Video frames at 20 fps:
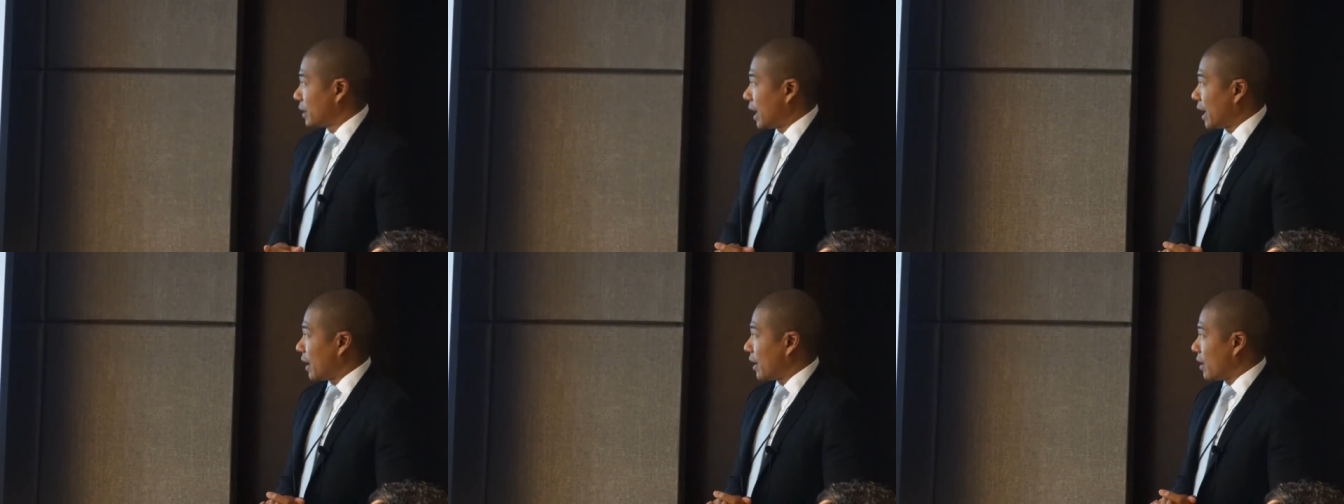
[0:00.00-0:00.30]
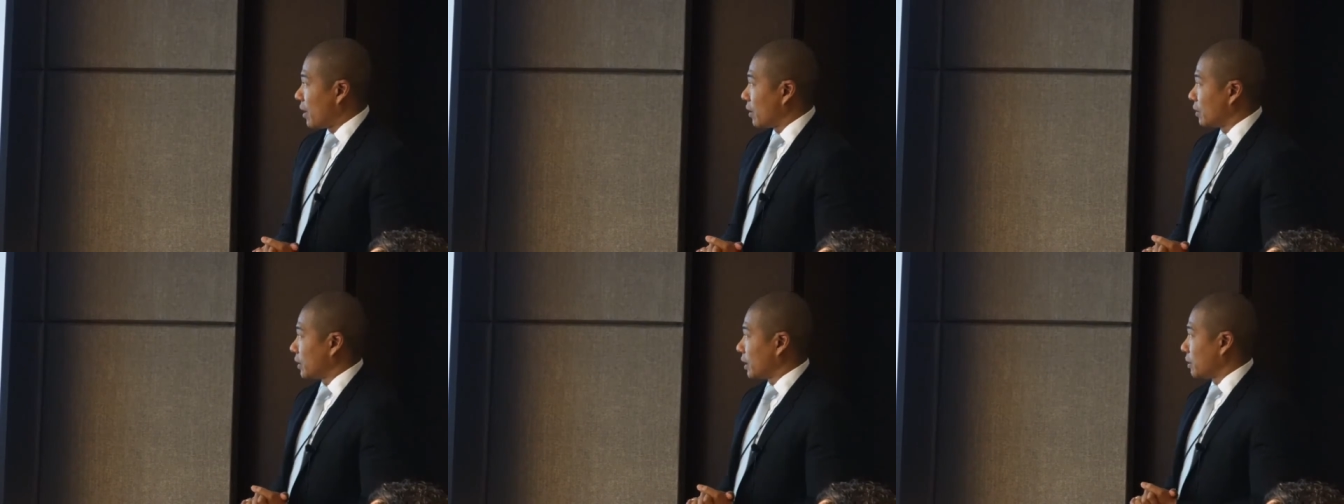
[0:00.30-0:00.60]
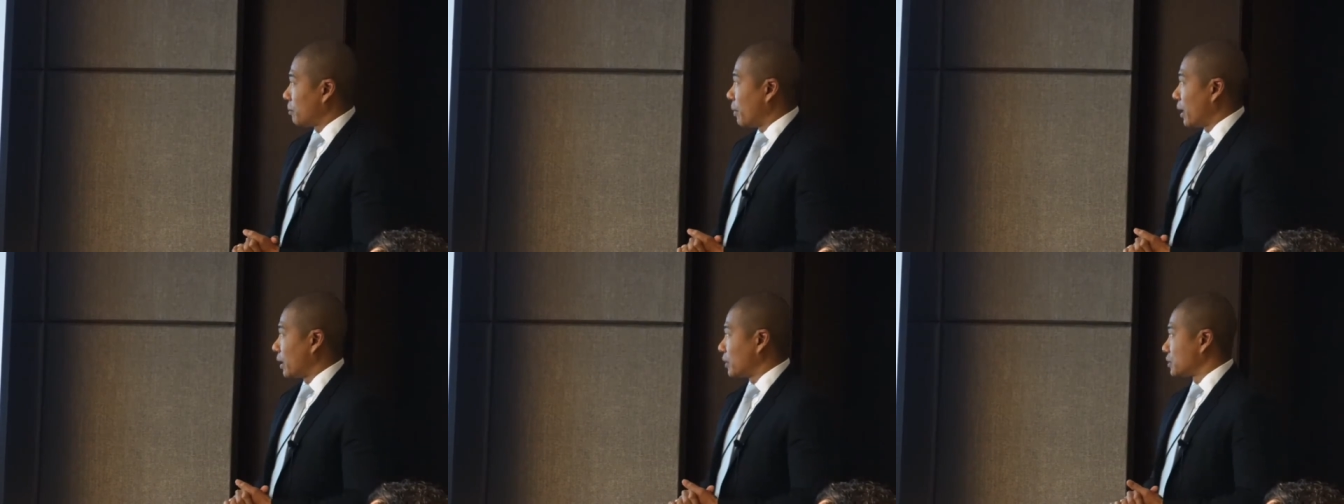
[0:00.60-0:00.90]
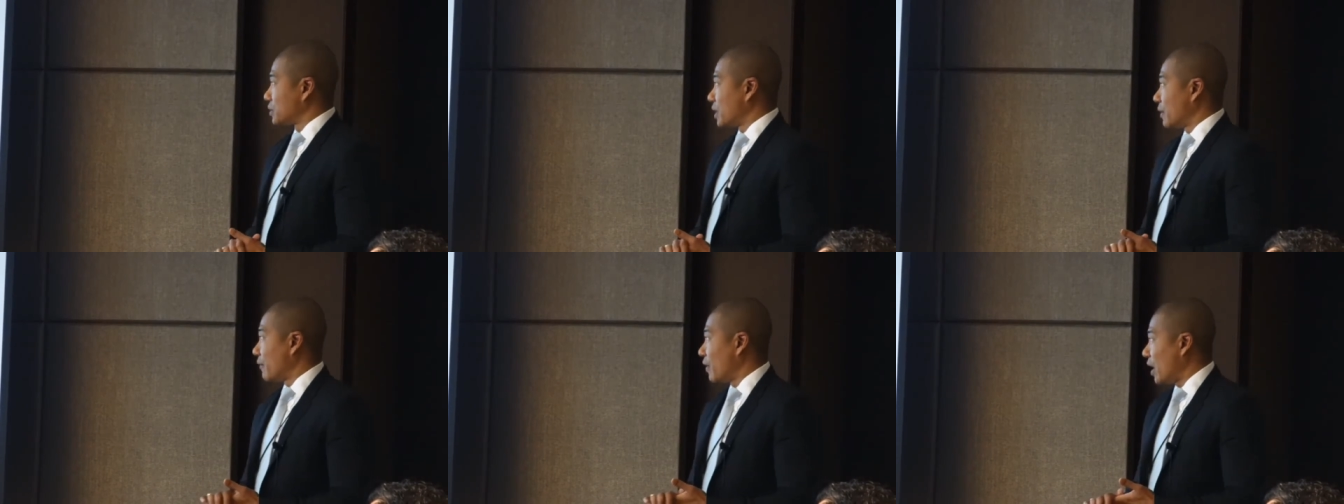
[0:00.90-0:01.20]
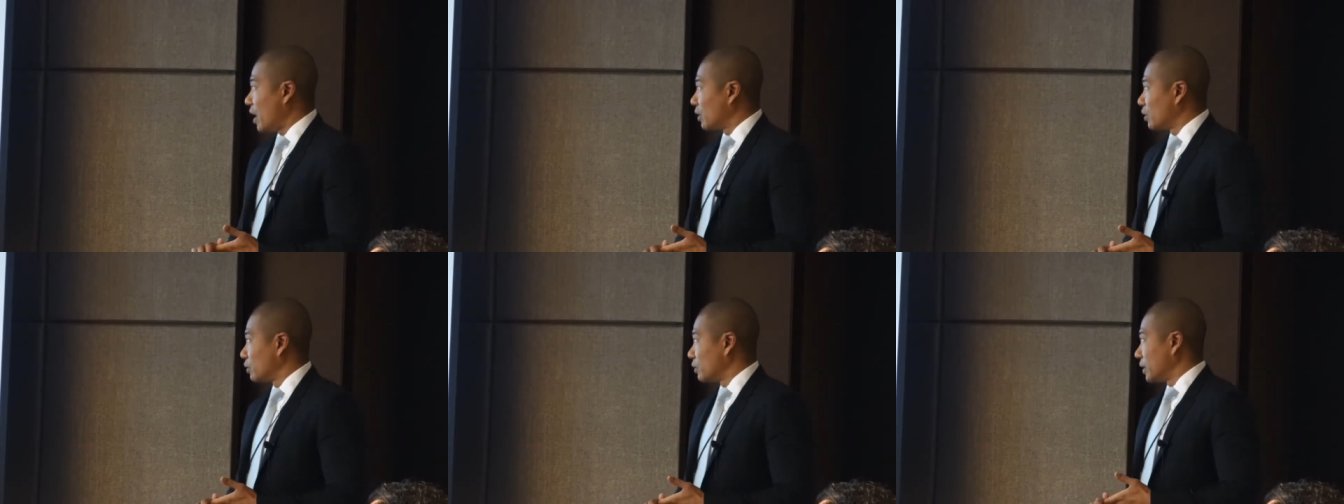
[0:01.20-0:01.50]
in AR like Microsoft
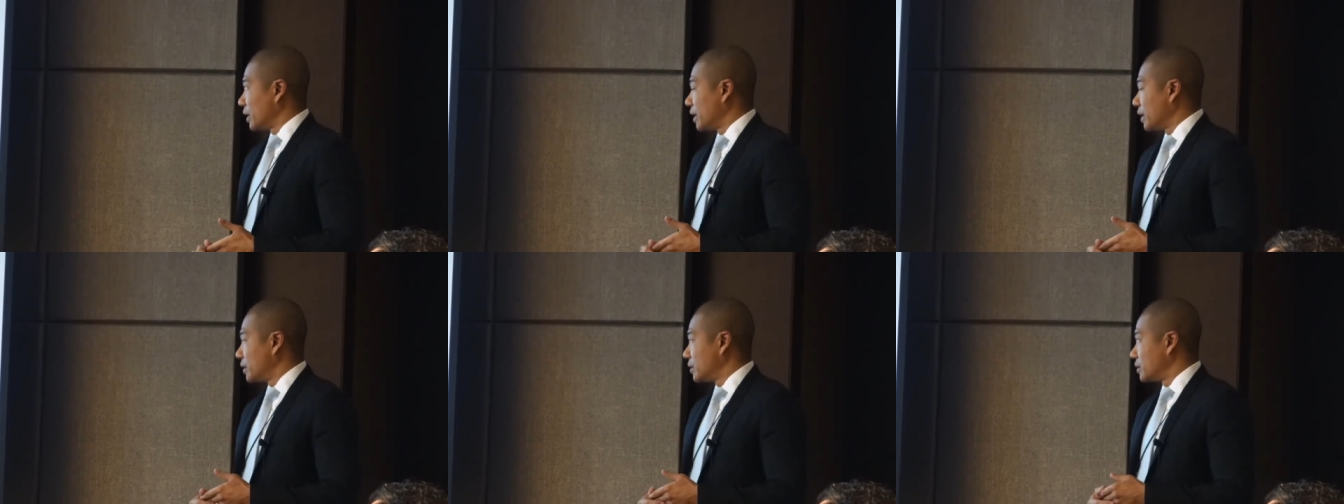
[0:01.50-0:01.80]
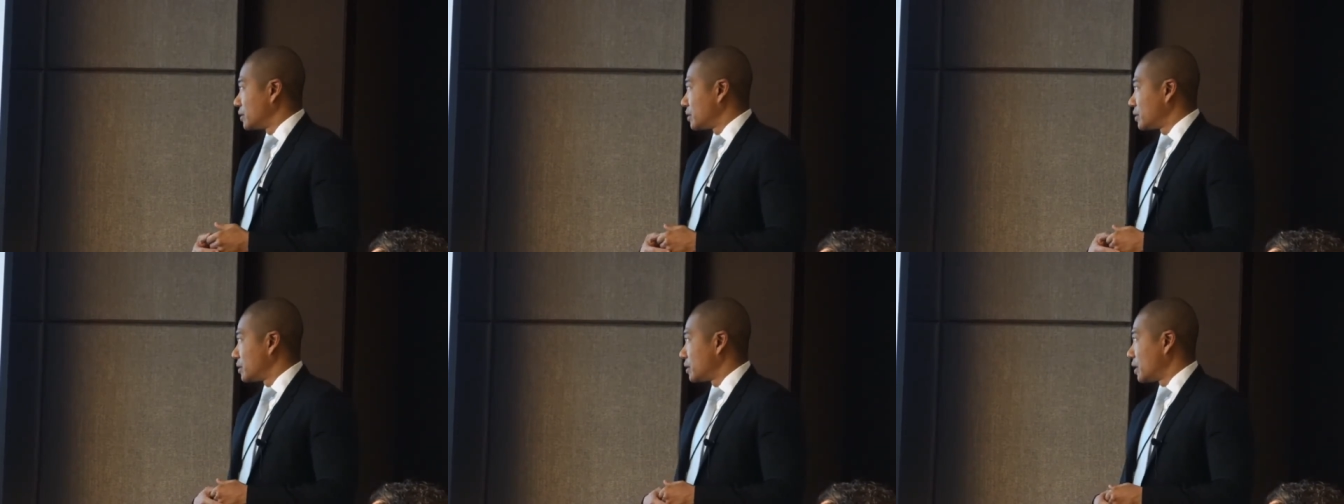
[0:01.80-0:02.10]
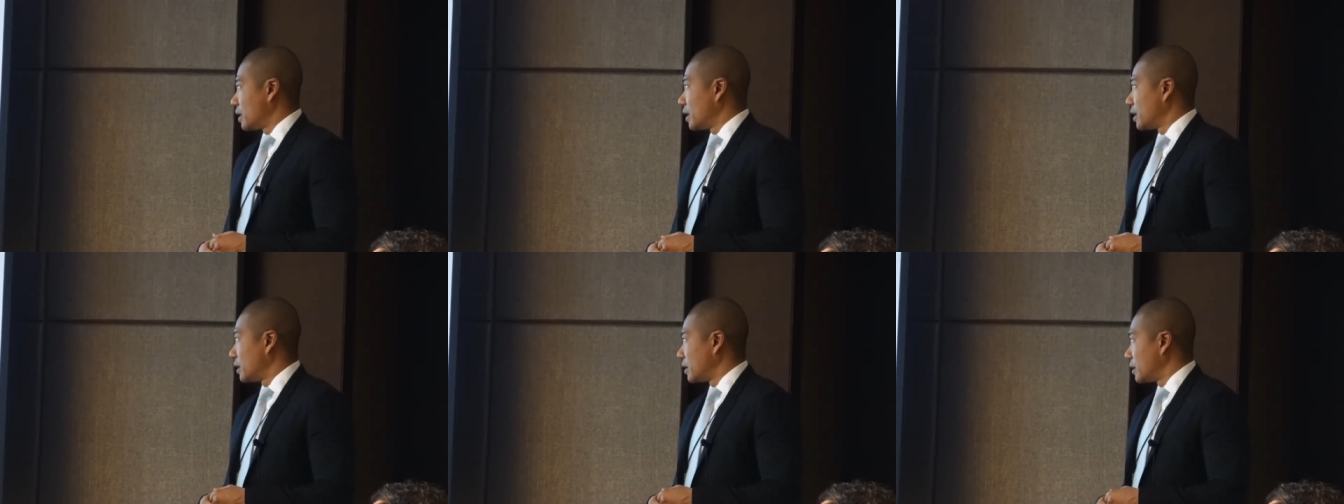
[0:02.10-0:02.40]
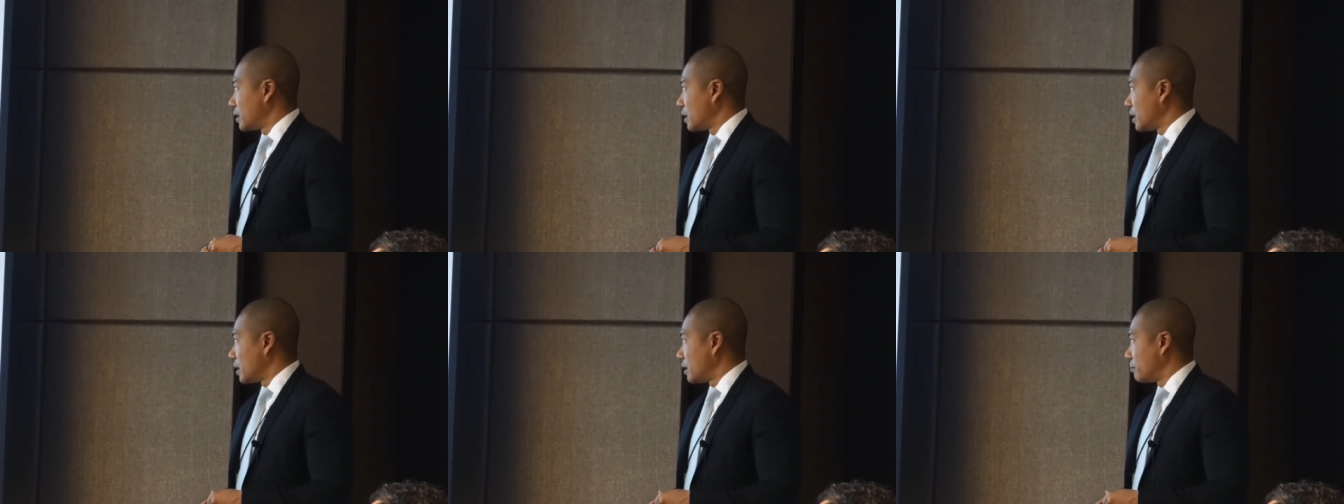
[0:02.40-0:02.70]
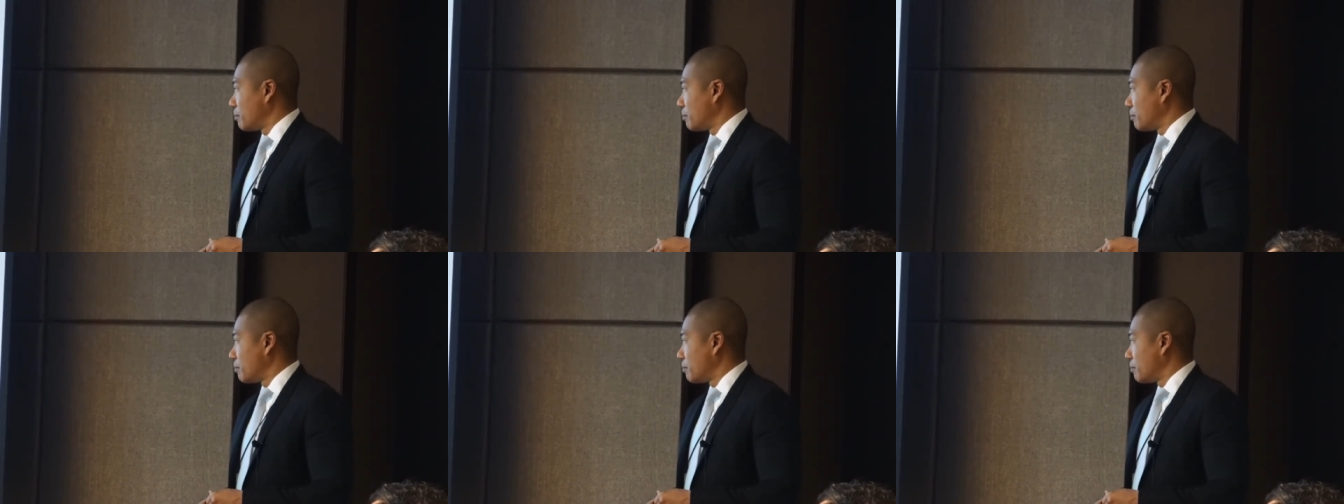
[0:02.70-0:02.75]
HoloLens and